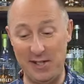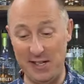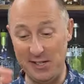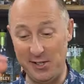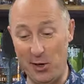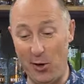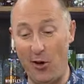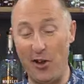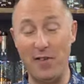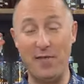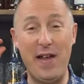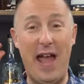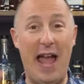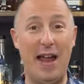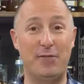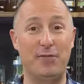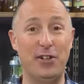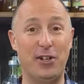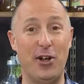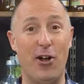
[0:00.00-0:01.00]
It's kind of
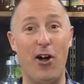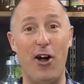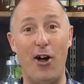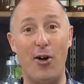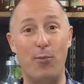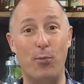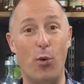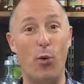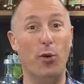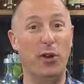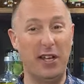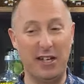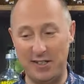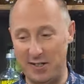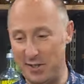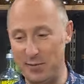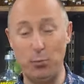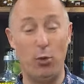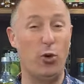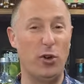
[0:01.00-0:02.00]
Advocaat,
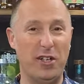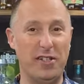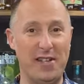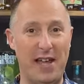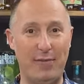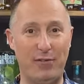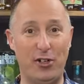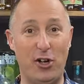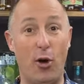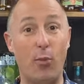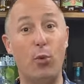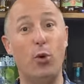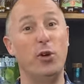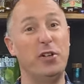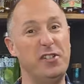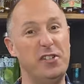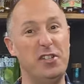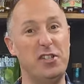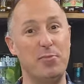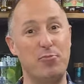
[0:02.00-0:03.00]
Warninks, Warninks Advocaat. Warninks
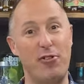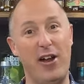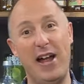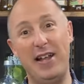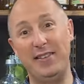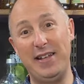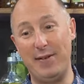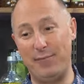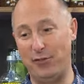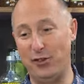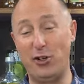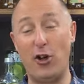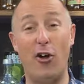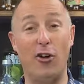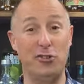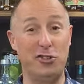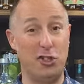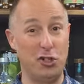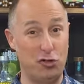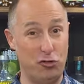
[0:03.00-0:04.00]
is the brand, Advocaat
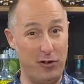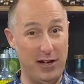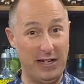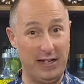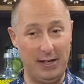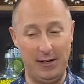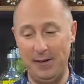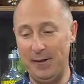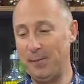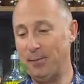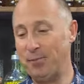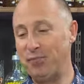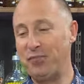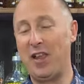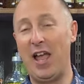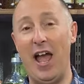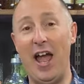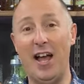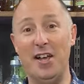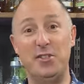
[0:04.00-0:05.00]
is the drink.
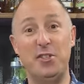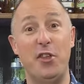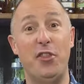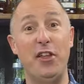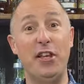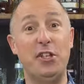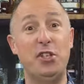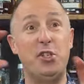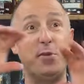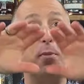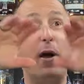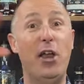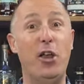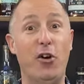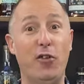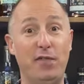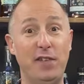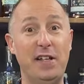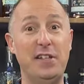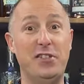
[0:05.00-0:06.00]
Uh, so I think
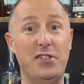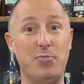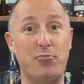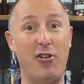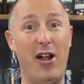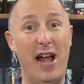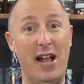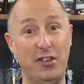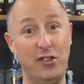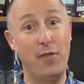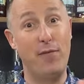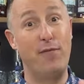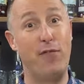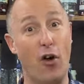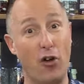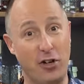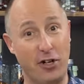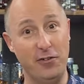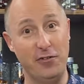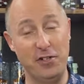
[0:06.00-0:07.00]
Smirnoff is the brand,
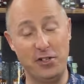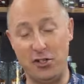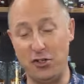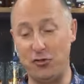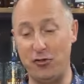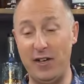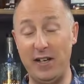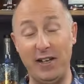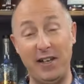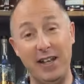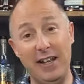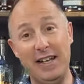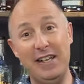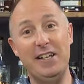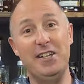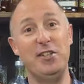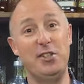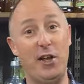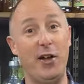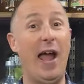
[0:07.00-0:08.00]
vodka is the drink.
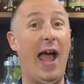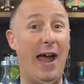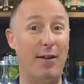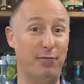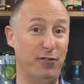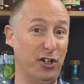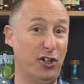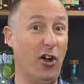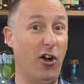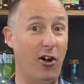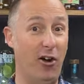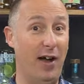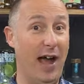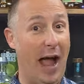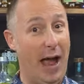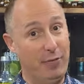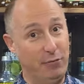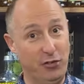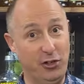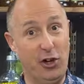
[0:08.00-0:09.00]
So Advocaat,
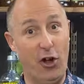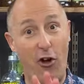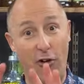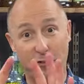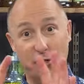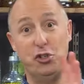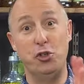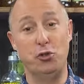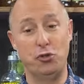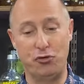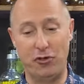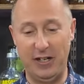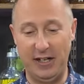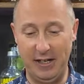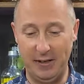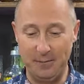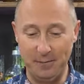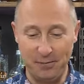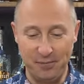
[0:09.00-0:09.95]
Advocaat is your drink.